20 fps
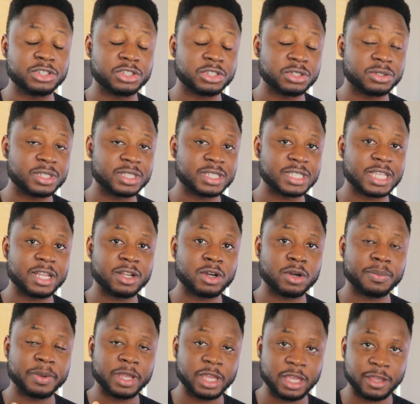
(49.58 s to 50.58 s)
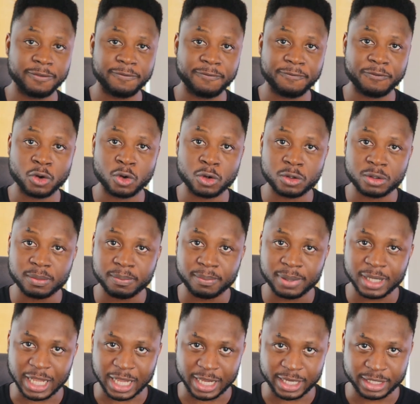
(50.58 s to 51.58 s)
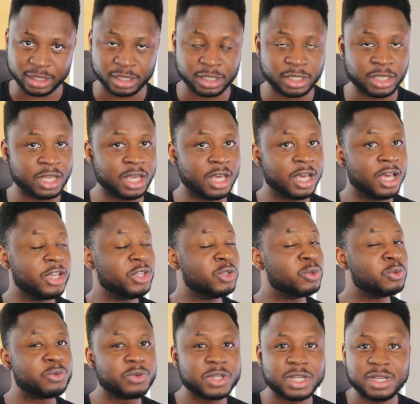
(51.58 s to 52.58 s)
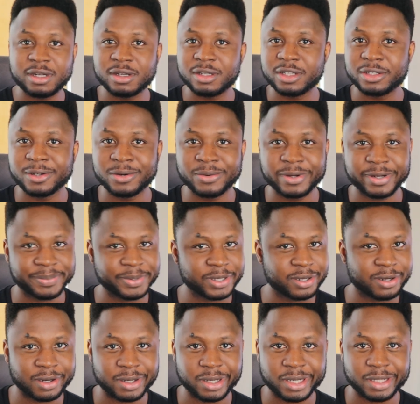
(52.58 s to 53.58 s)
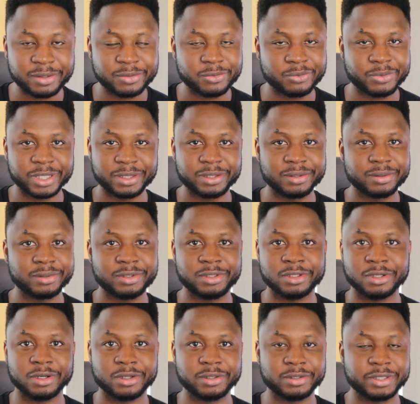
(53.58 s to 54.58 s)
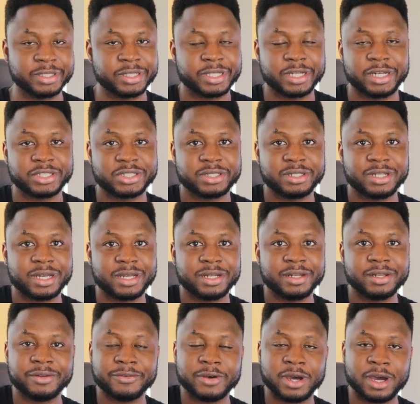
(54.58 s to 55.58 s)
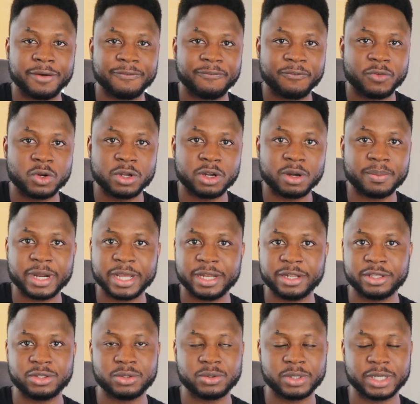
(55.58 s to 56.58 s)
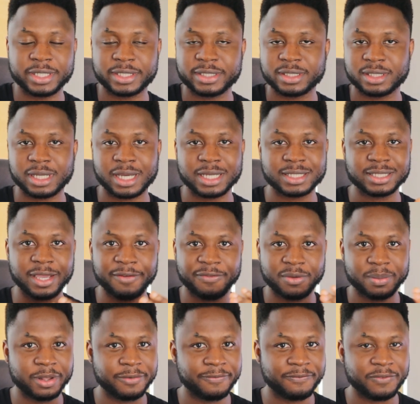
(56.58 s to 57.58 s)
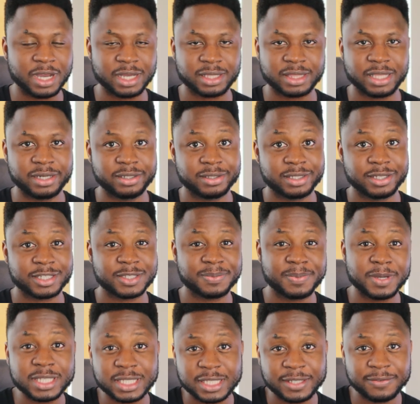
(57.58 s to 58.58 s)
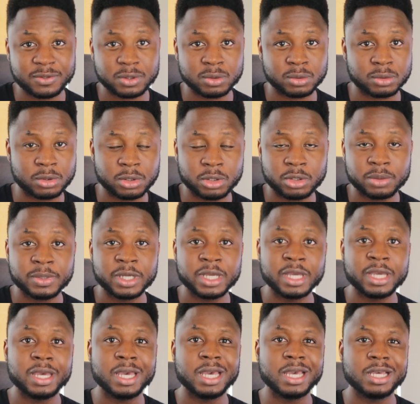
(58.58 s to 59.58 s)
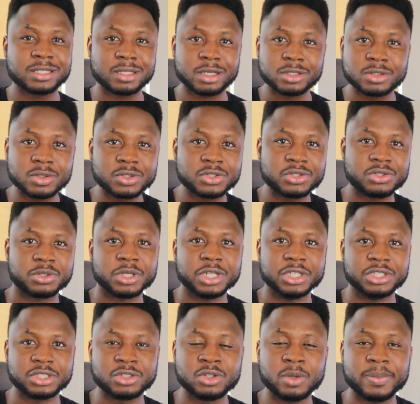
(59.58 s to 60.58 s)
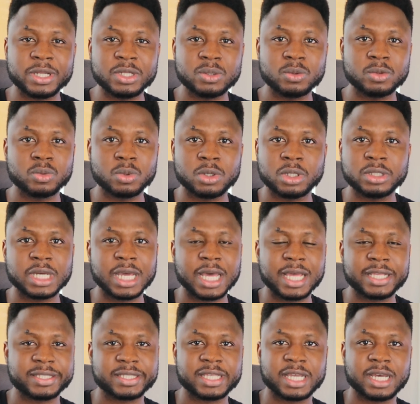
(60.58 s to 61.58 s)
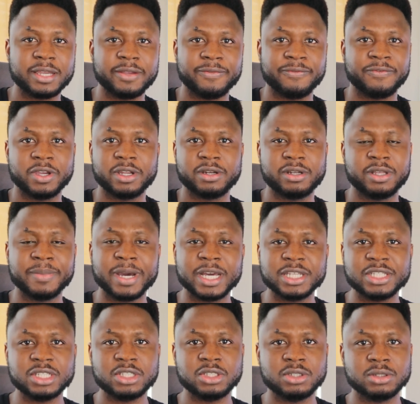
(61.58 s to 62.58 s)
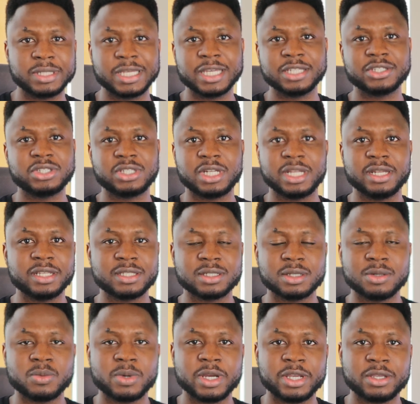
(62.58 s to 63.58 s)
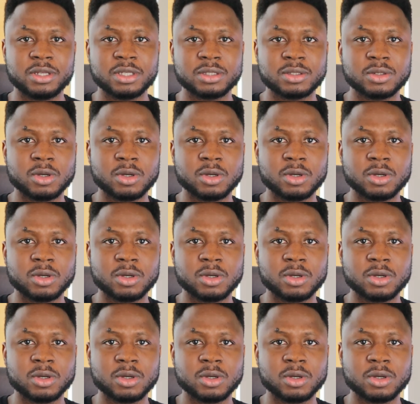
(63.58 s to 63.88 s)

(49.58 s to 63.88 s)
you should set up a phone plan. You really don't want to be calling with your international phone number in the US. Aside from the fact that it's expensive to roam, it's also strange. Nobody would want to answer. But imagine you get stranded somewhere and you need